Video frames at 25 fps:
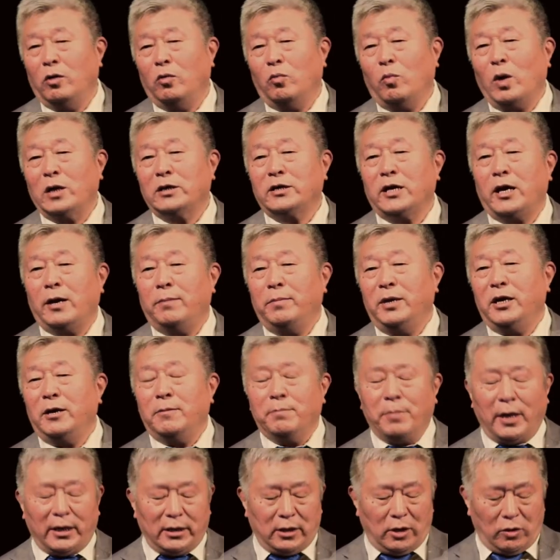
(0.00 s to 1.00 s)
what I
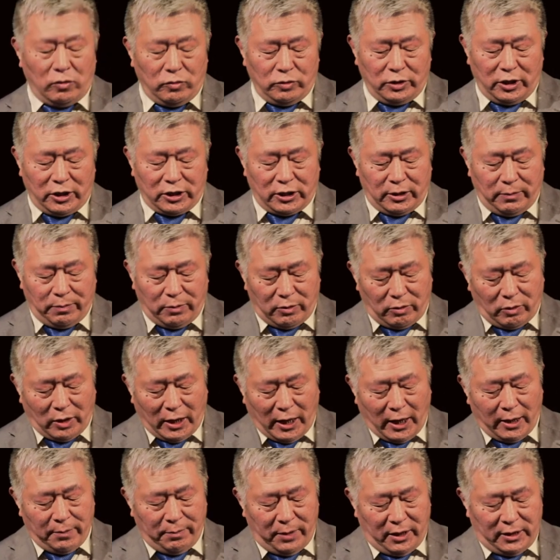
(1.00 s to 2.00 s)
mean by the ownership, uh,
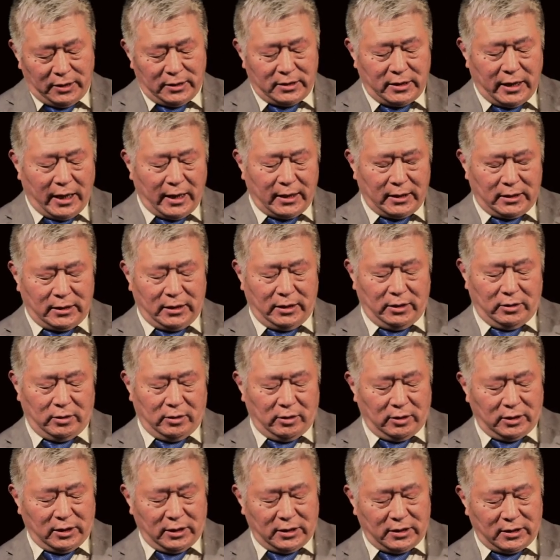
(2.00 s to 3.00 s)
I mean that you
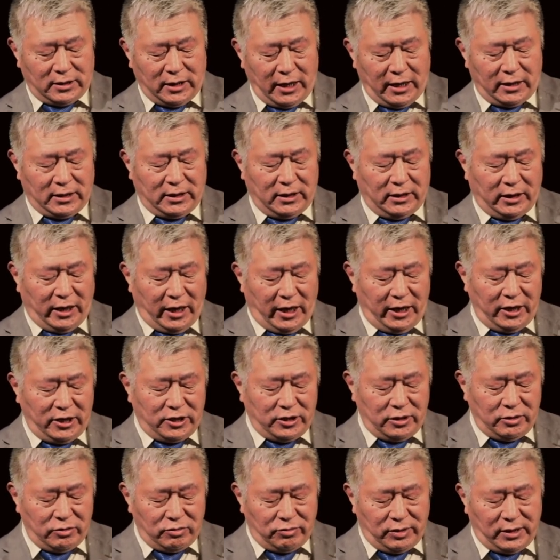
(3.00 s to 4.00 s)
know the states in the
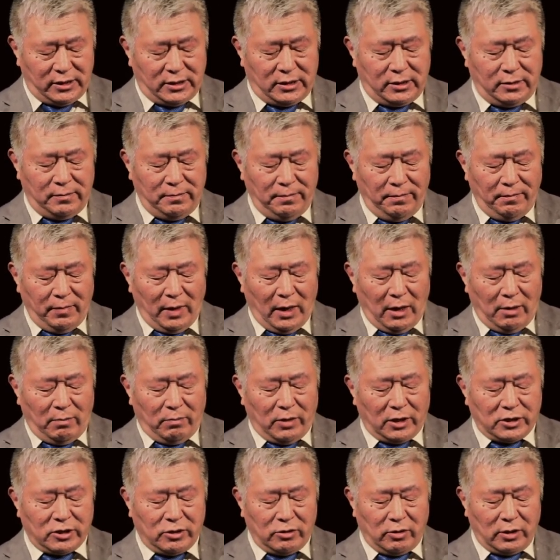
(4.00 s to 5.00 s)
Asian region
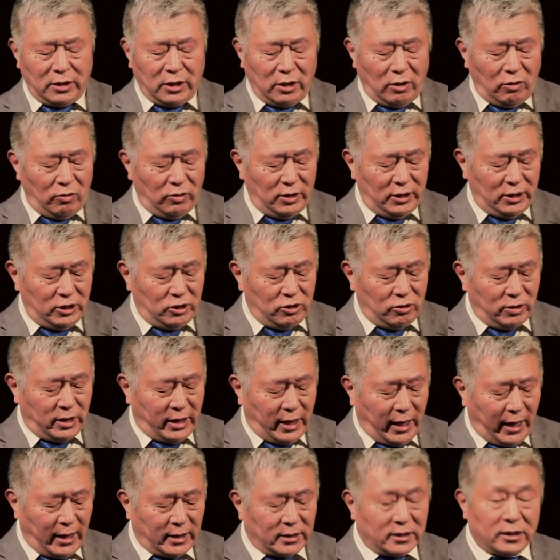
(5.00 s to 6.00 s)
was not only to
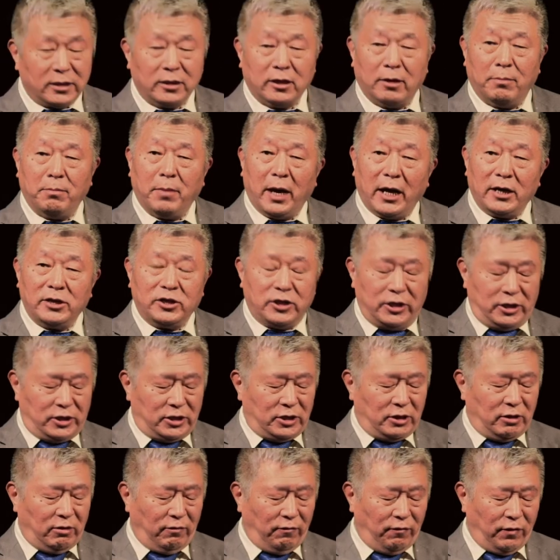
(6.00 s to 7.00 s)
get the
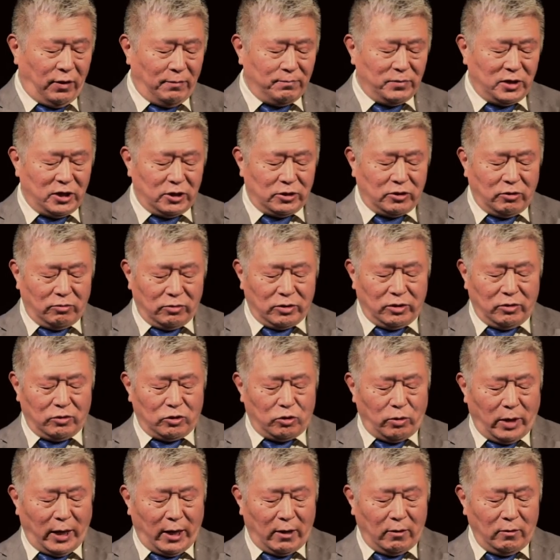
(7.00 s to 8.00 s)
message from the Tokyo
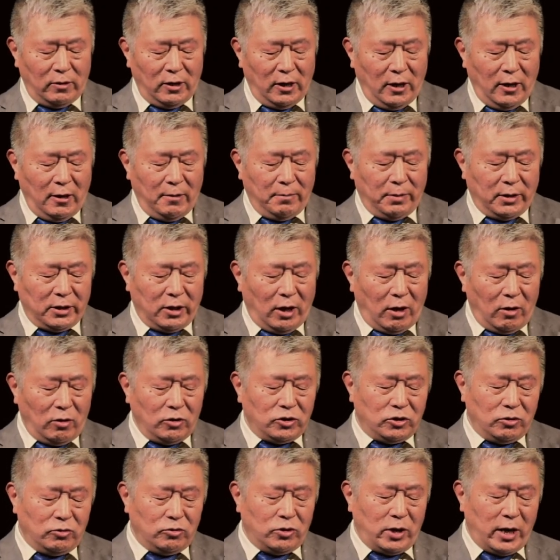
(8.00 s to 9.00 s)
trial, but
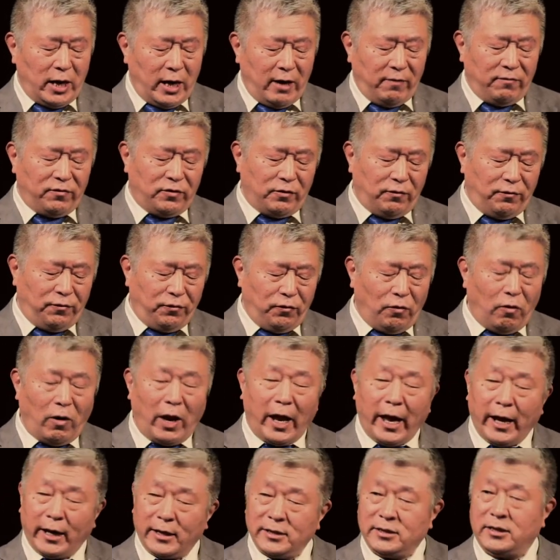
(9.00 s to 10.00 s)
also to have the full
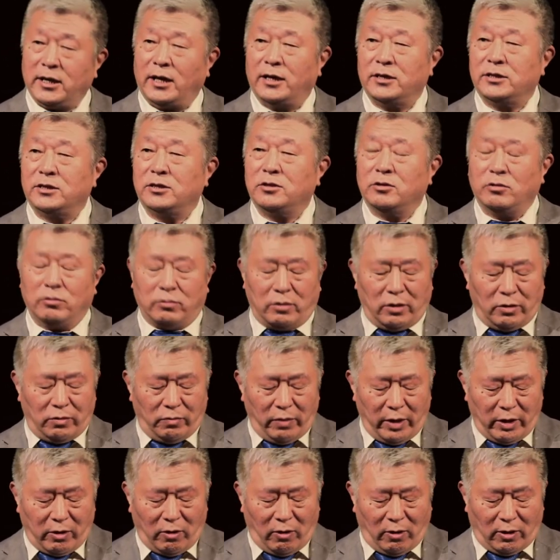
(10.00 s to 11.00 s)
access to the
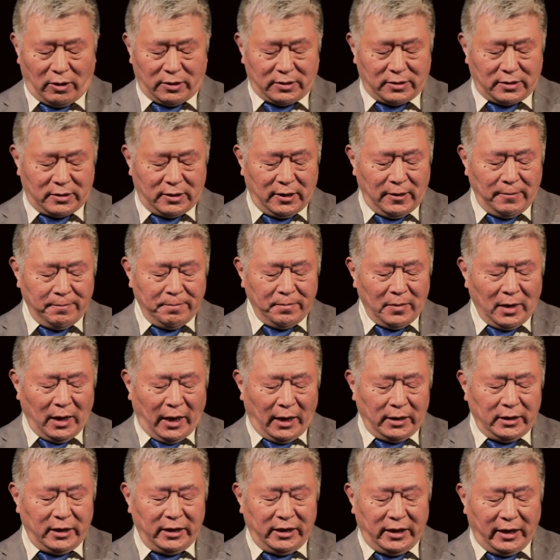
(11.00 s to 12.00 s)
records
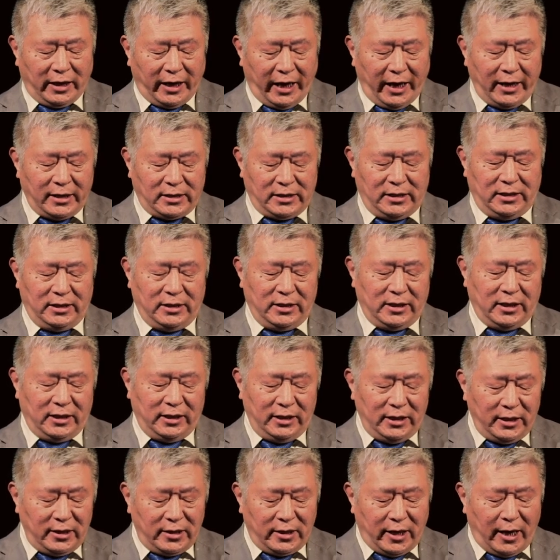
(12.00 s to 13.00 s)
and engage in
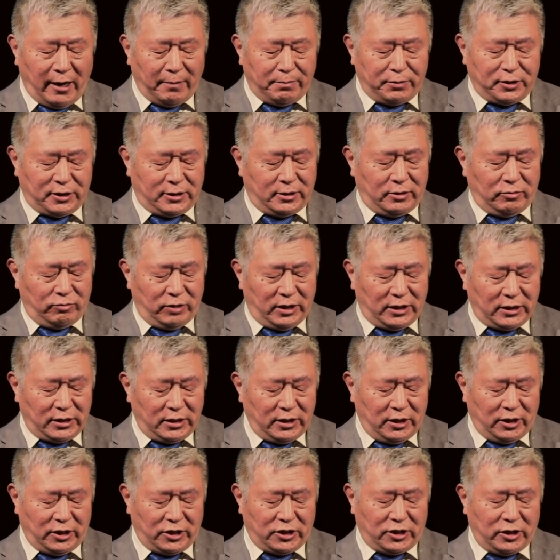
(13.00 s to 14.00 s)
the in-depth
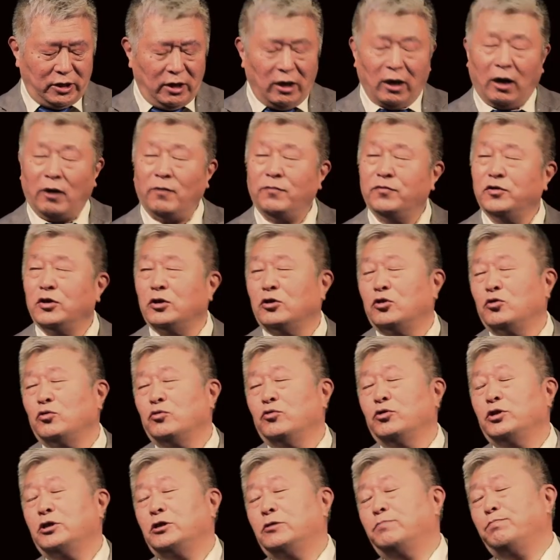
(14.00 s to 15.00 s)
research of the
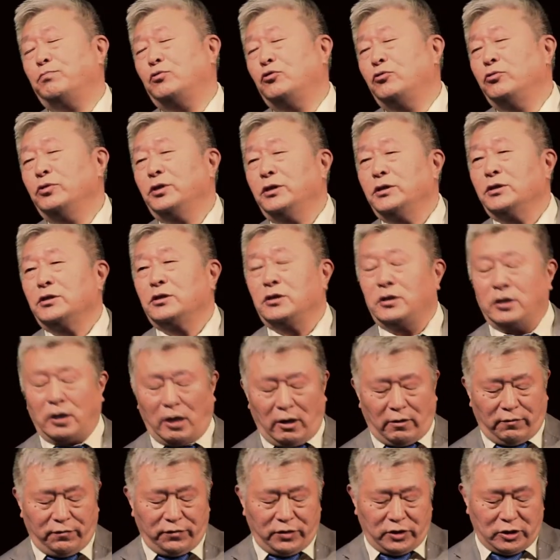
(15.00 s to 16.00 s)
jurisprudence
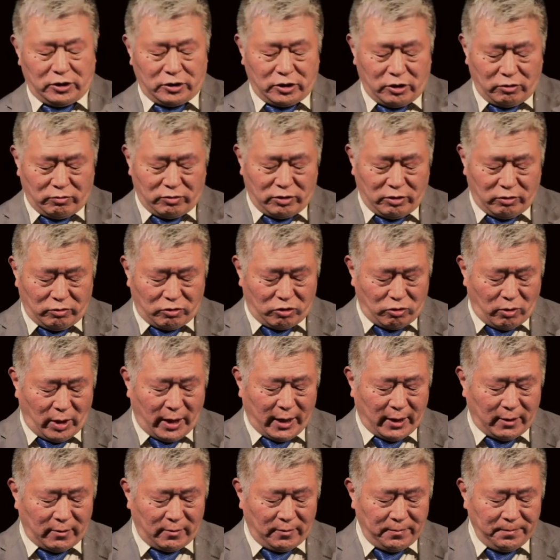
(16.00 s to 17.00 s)
of the Tokyo
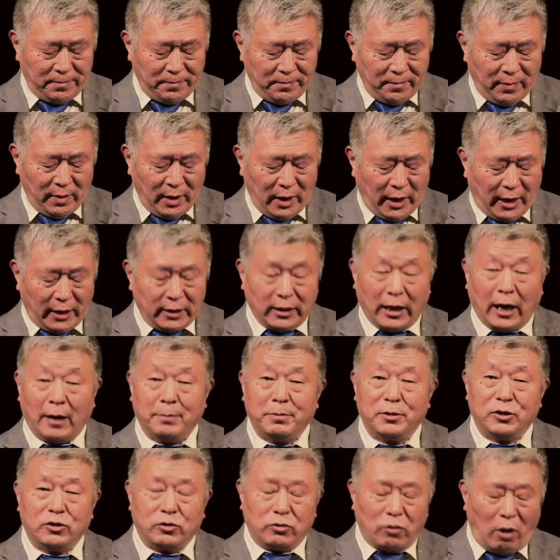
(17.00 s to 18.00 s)
trial and
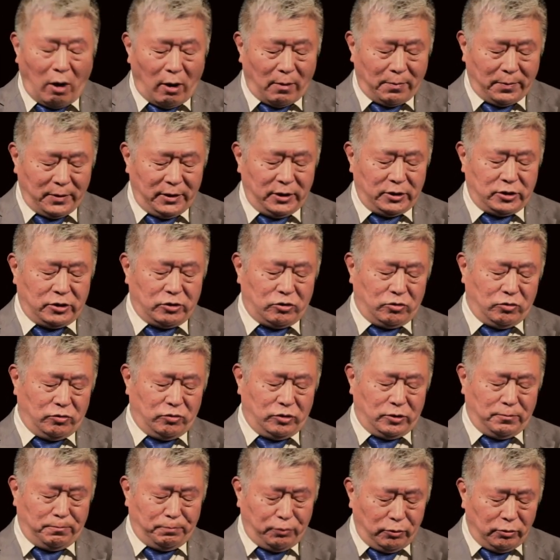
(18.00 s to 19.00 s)
absorb its
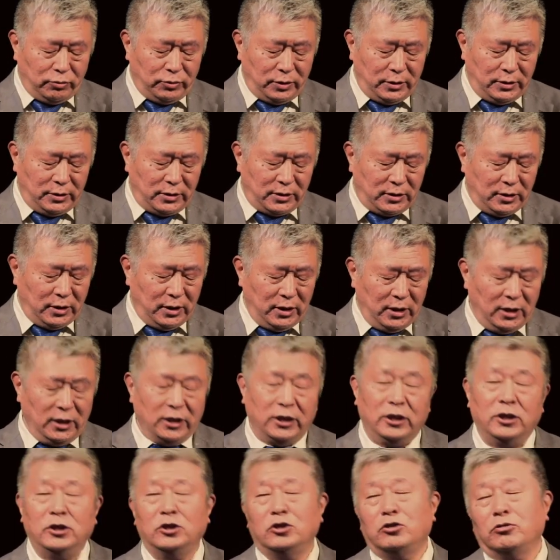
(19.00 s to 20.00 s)
jurisprudence
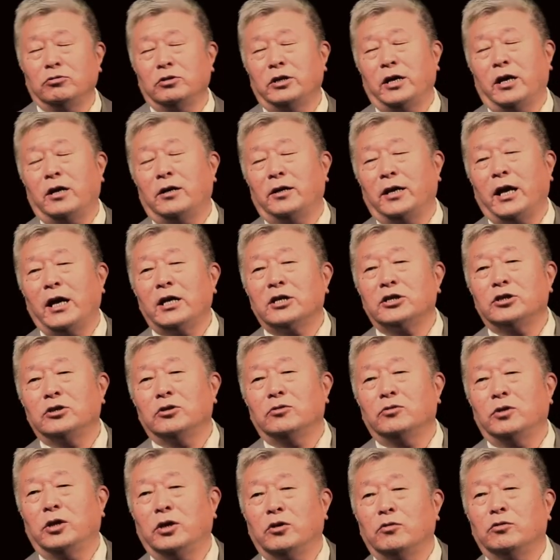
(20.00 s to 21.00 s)
into their
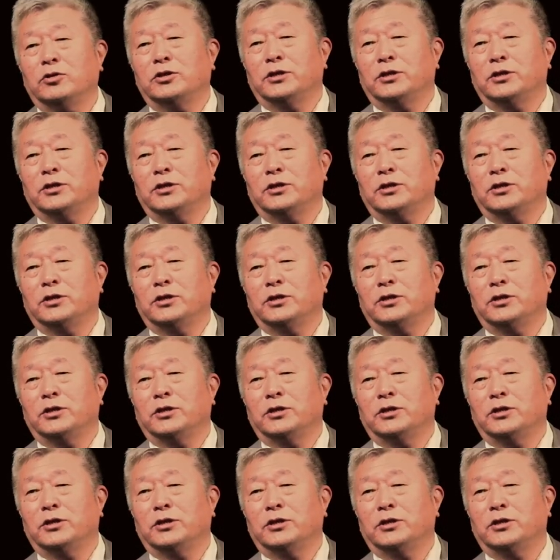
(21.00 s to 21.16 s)
national legal